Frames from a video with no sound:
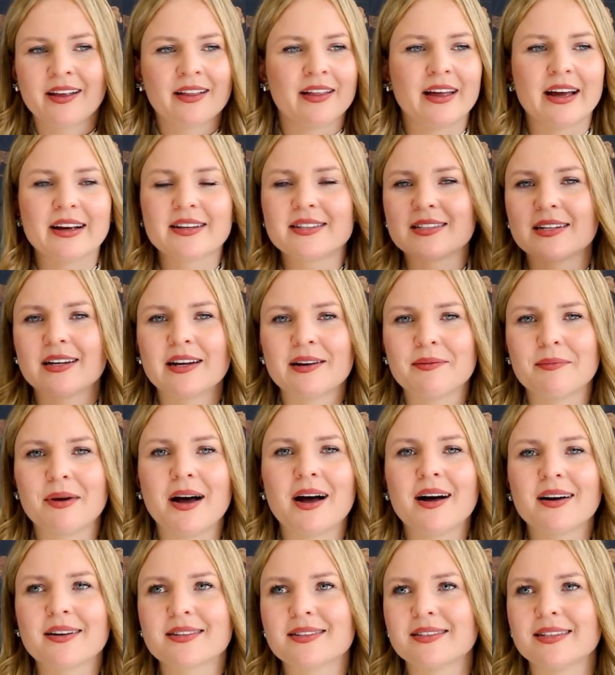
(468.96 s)
excellent
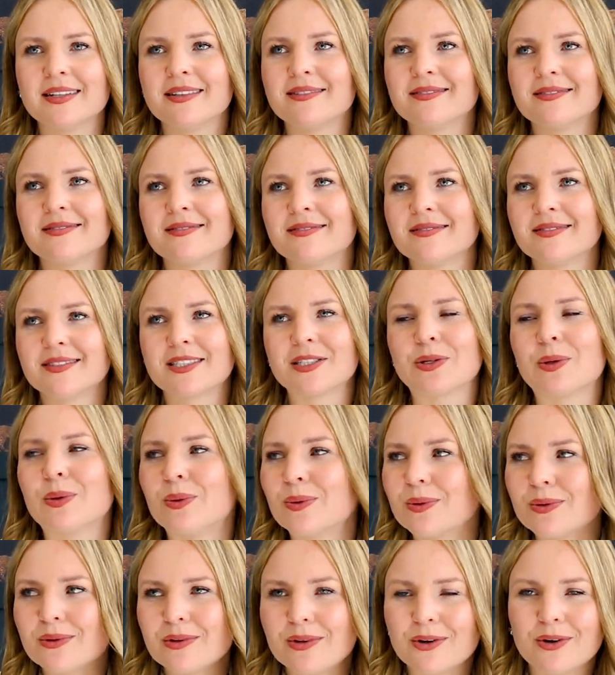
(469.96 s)
marks in
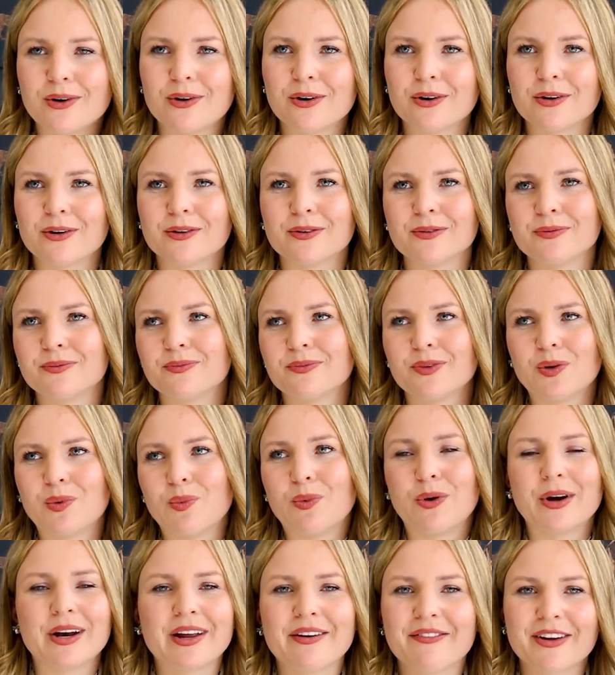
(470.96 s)
school or
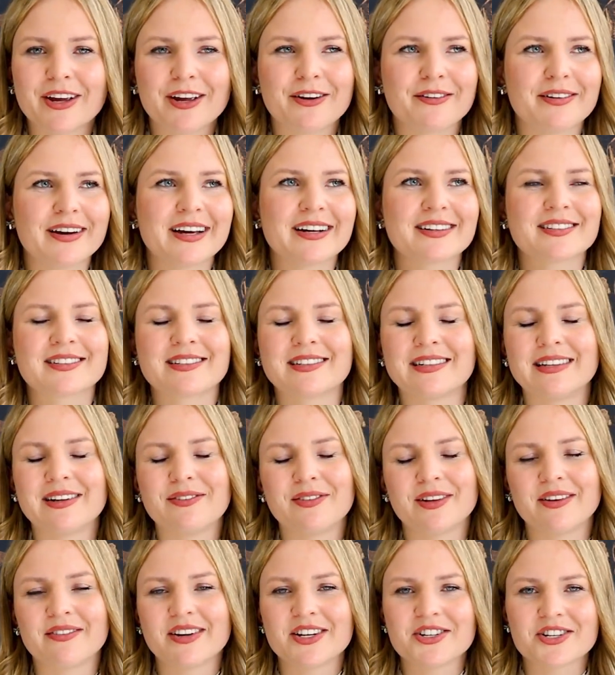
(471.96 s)
whatever your next
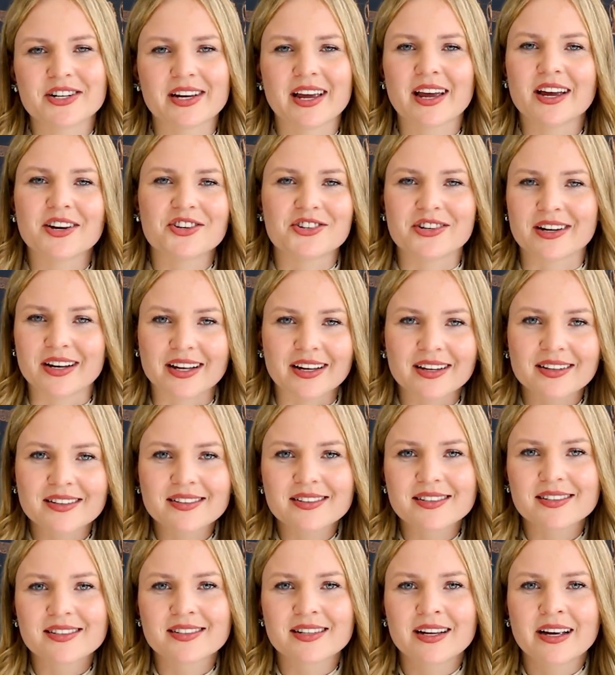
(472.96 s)
level of education
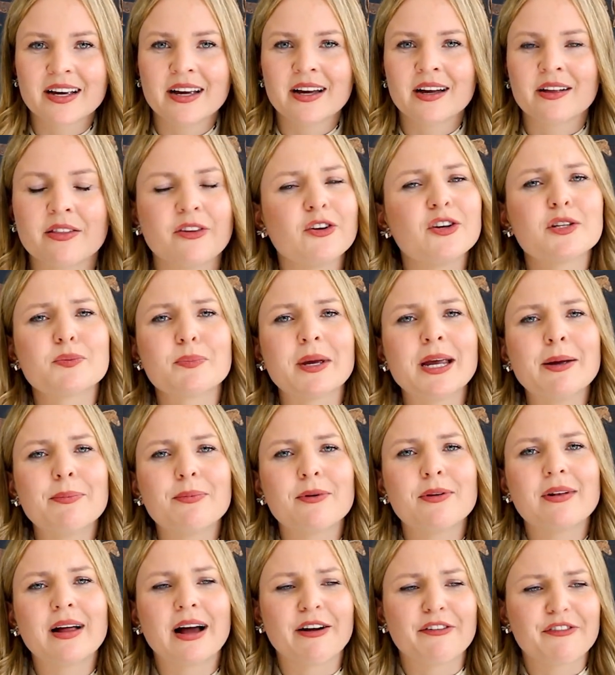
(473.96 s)
is, those
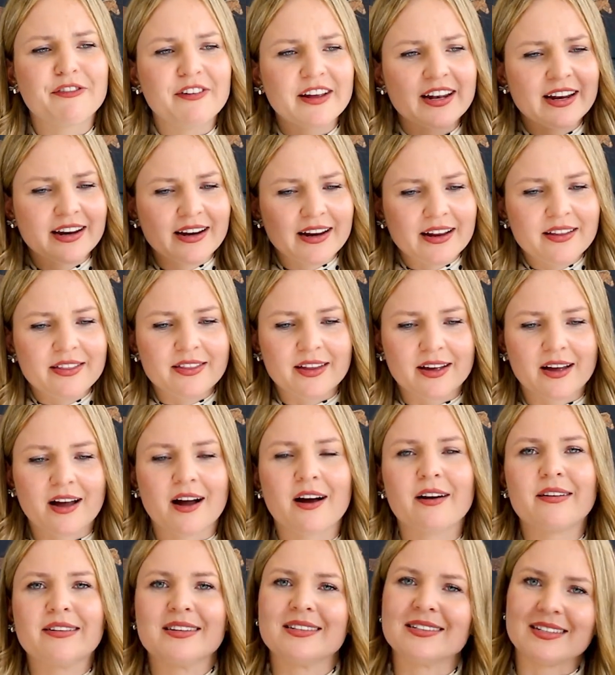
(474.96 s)
people are fitting in the
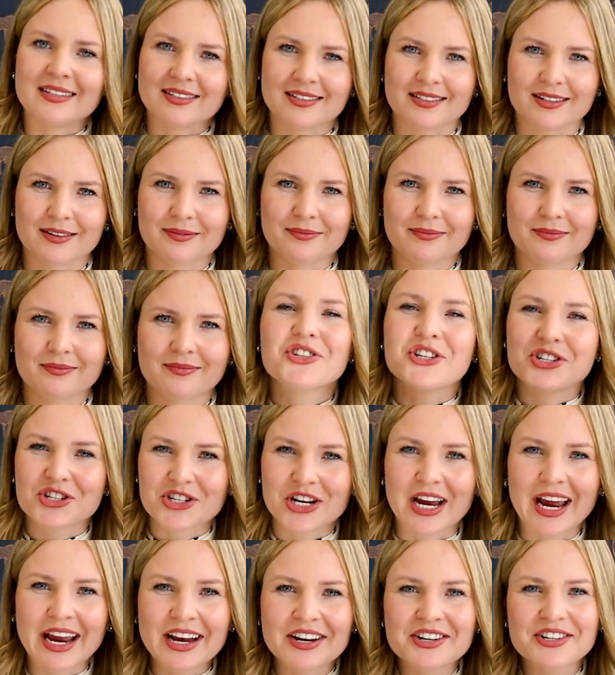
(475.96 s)
current system. To
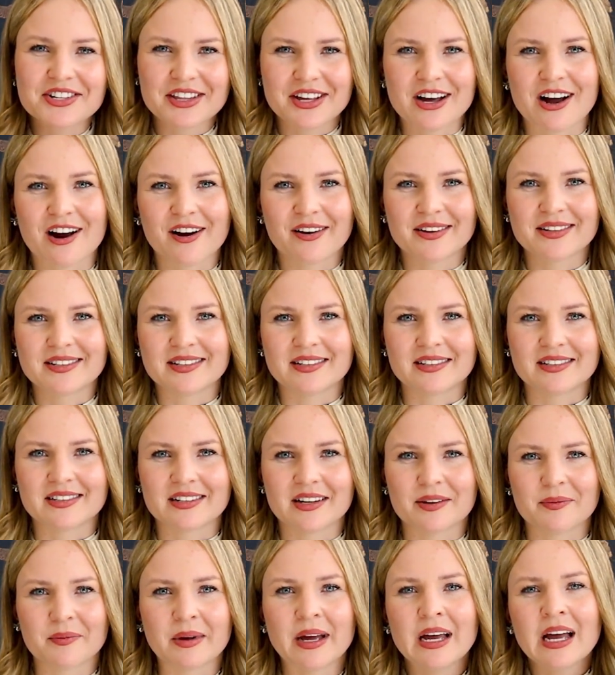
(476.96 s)
change the current
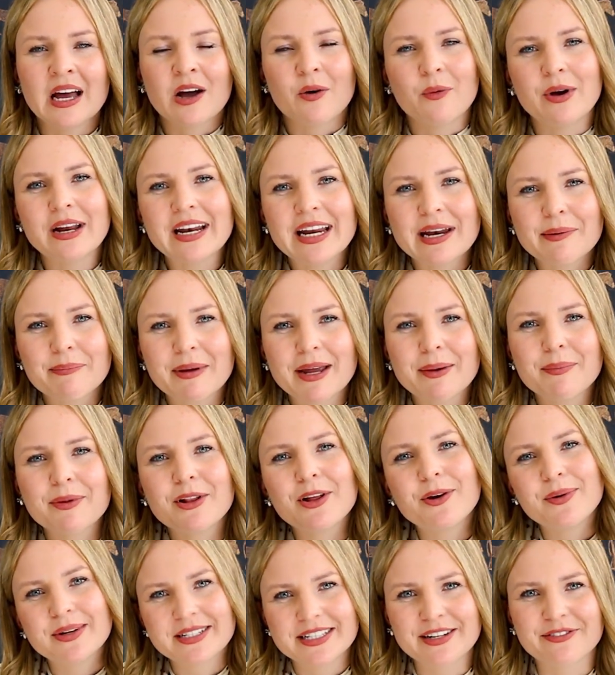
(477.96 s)
system, we need people
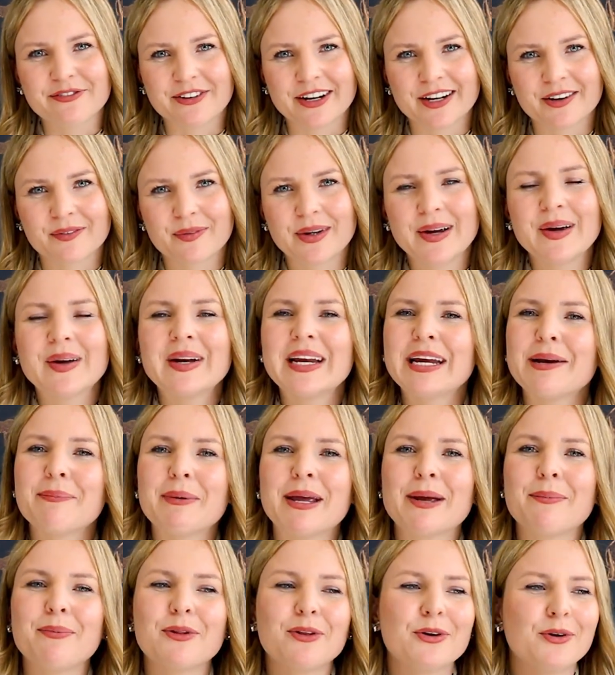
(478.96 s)
who are different. We need
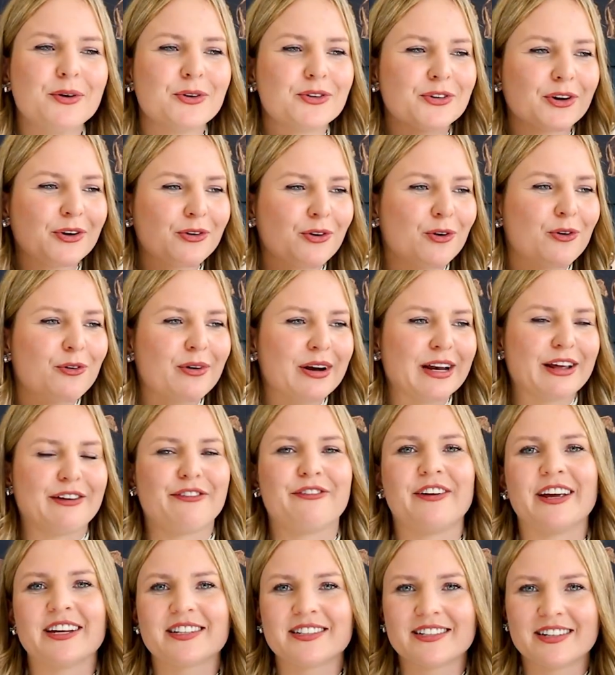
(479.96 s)
people who don't already
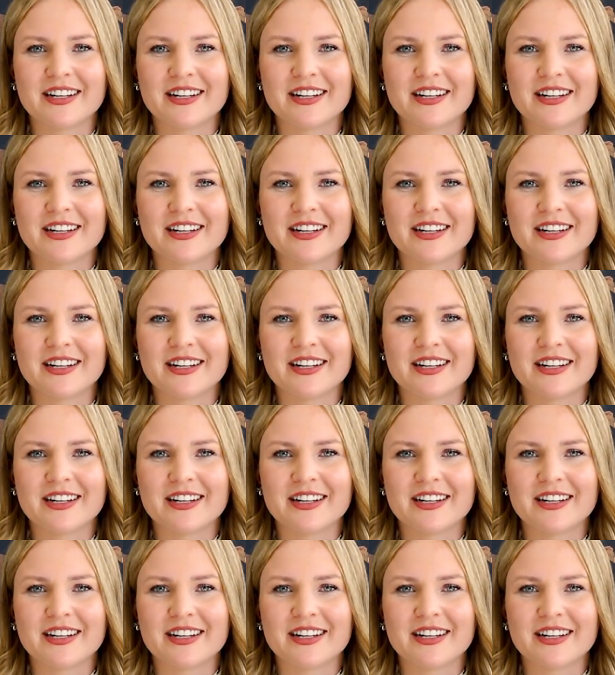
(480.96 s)
fit